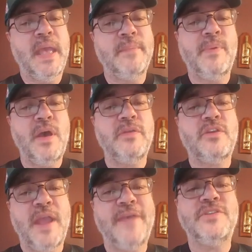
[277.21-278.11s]
And both
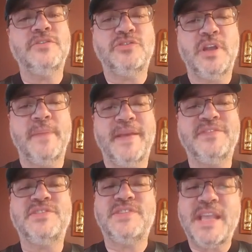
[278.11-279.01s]
Kraft and Trump have
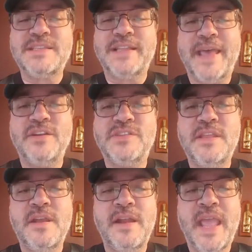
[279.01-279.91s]
six letters
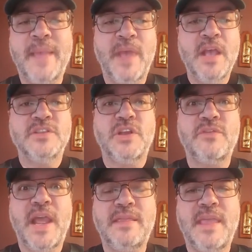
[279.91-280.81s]
in their name. So
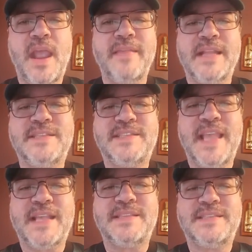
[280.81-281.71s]
right there, that's
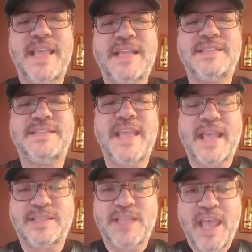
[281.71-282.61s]

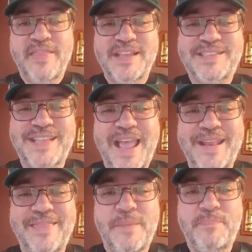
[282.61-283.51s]
666, the
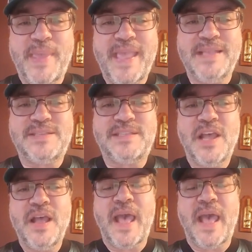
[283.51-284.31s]
sign of the beast.